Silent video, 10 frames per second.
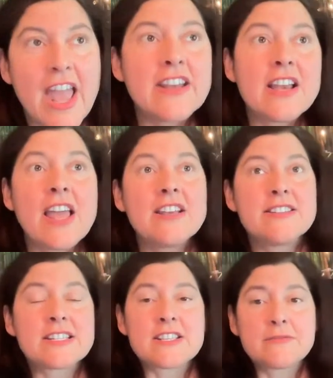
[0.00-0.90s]
and
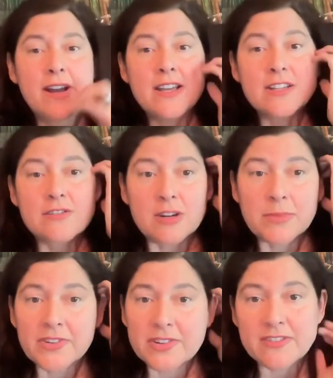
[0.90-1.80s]
you have the right
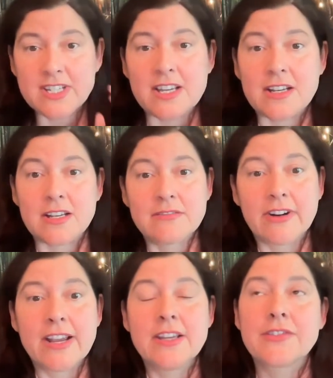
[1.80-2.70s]
corpus of data,
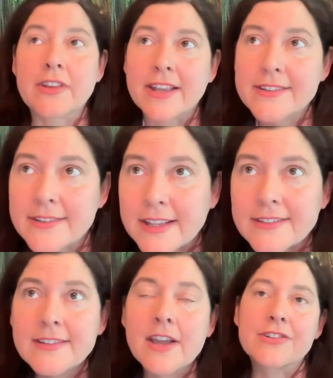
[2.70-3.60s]
right? So
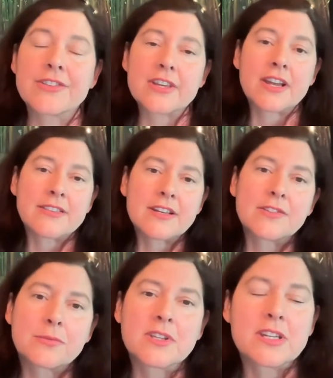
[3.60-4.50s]
that's the other thing I think
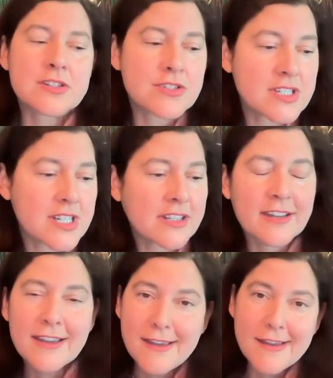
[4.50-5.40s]
is really interesting.
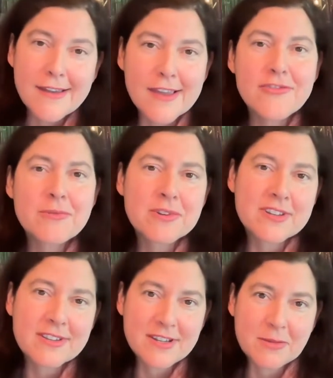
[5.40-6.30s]
Like, if you
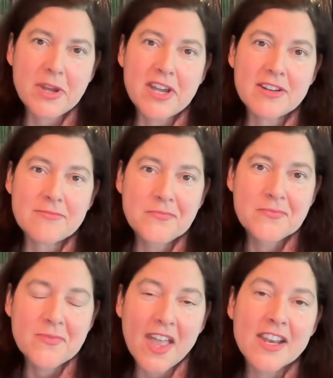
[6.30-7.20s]
really think about it,
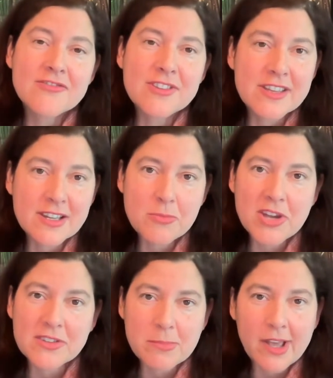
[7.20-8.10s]
and if you think
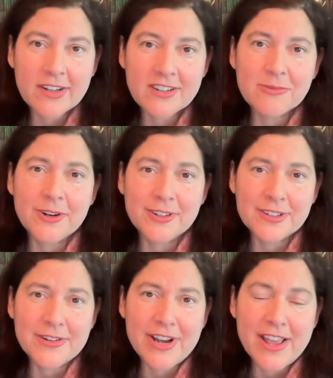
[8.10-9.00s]
about the body of work
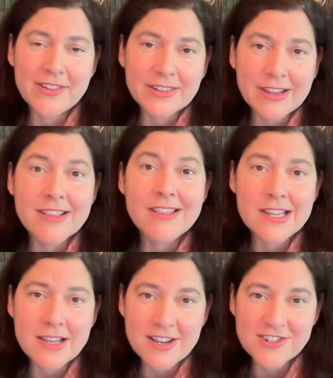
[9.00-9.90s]
known as
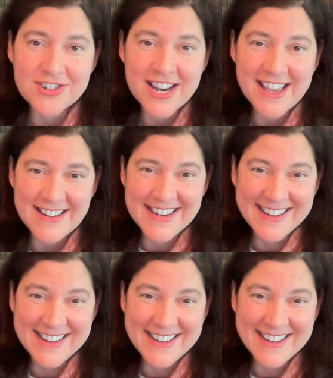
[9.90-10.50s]
the internet,